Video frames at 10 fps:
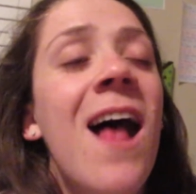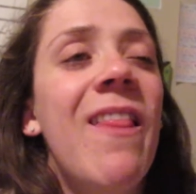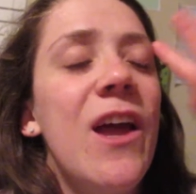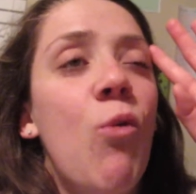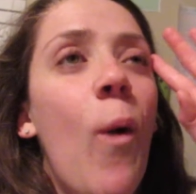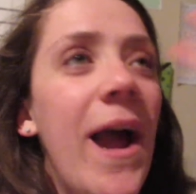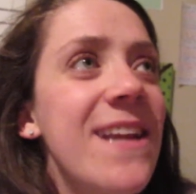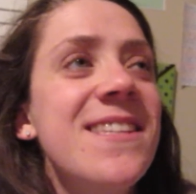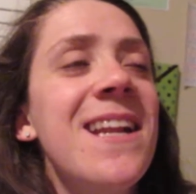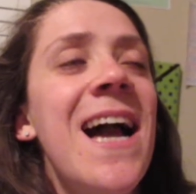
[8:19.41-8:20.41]
Like,
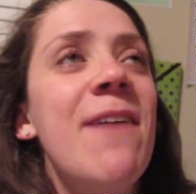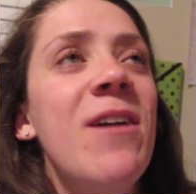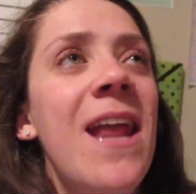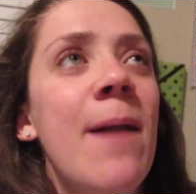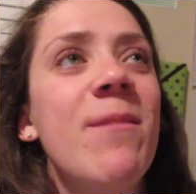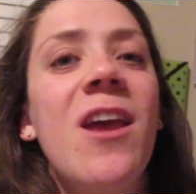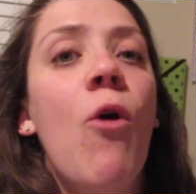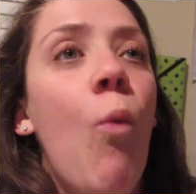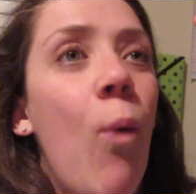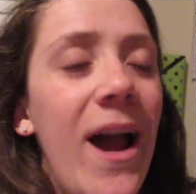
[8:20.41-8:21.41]
why does he not have an Emmy?
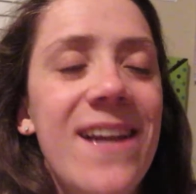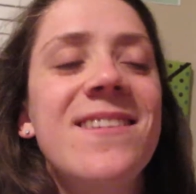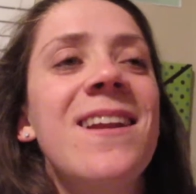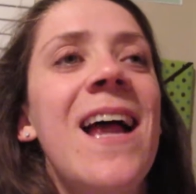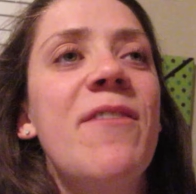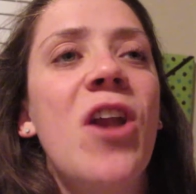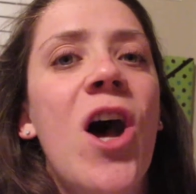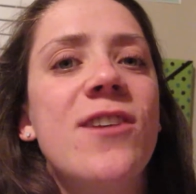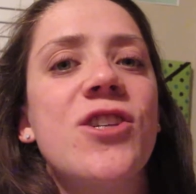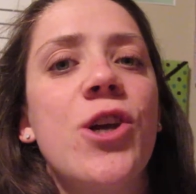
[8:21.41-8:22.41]
Why does he not have an
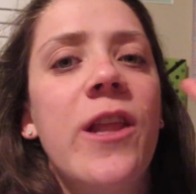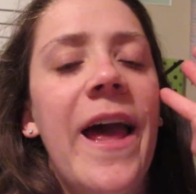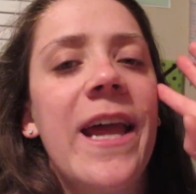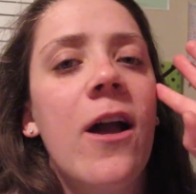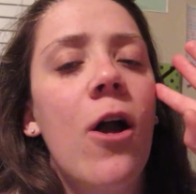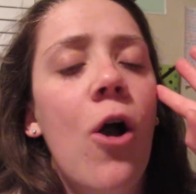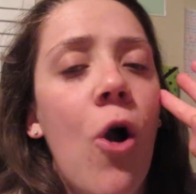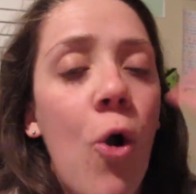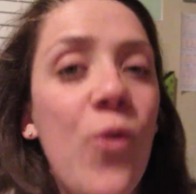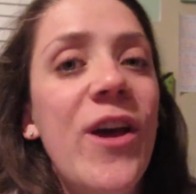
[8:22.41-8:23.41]
Oscar? Like,
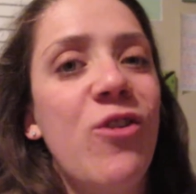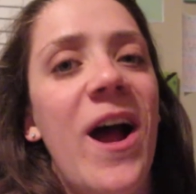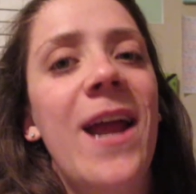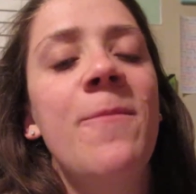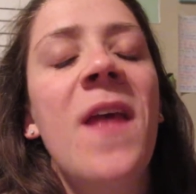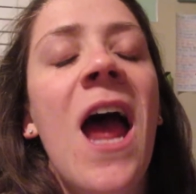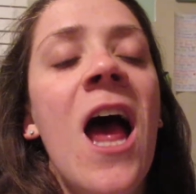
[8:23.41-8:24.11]
holy crud.